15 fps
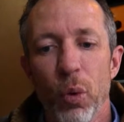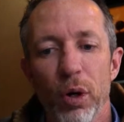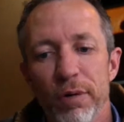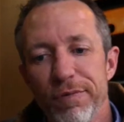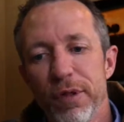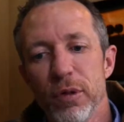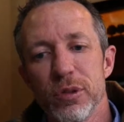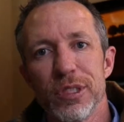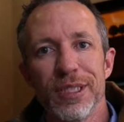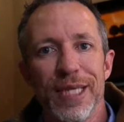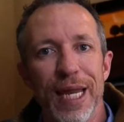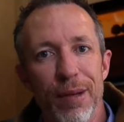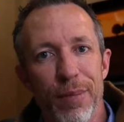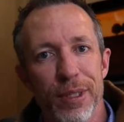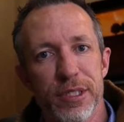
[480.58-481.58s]
one of those
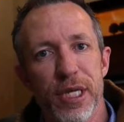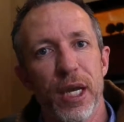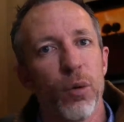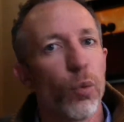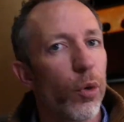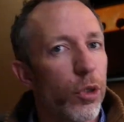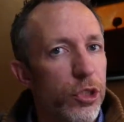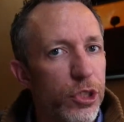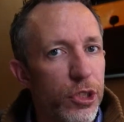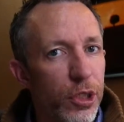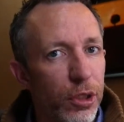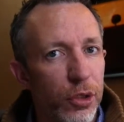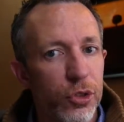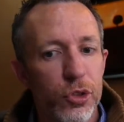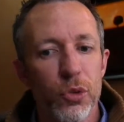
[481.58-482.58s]
statements, and we're just
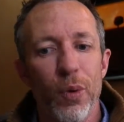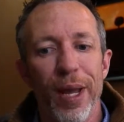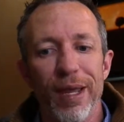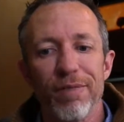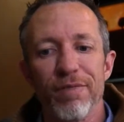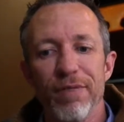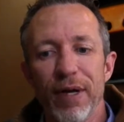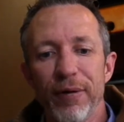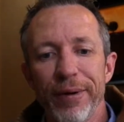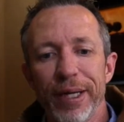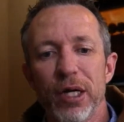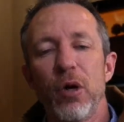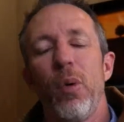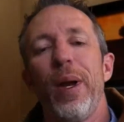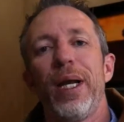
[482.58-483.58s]
going to do a very
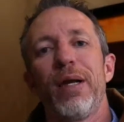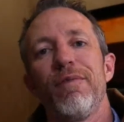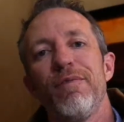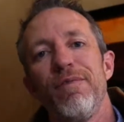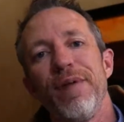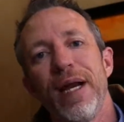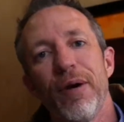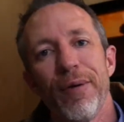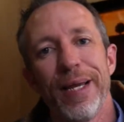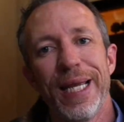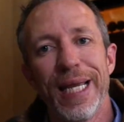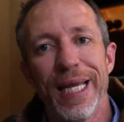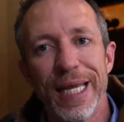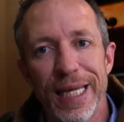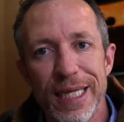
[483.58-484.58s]
quick,
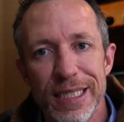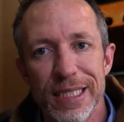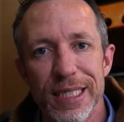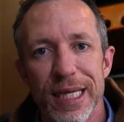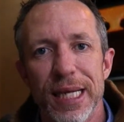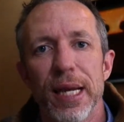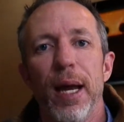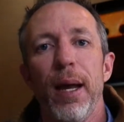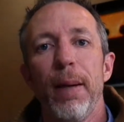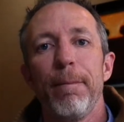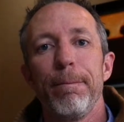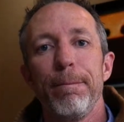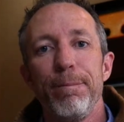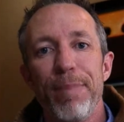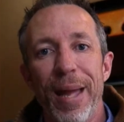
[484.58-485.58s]
very easy
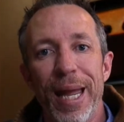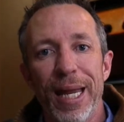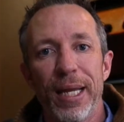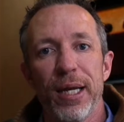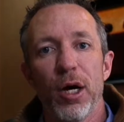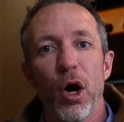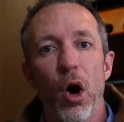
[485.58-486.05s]
bank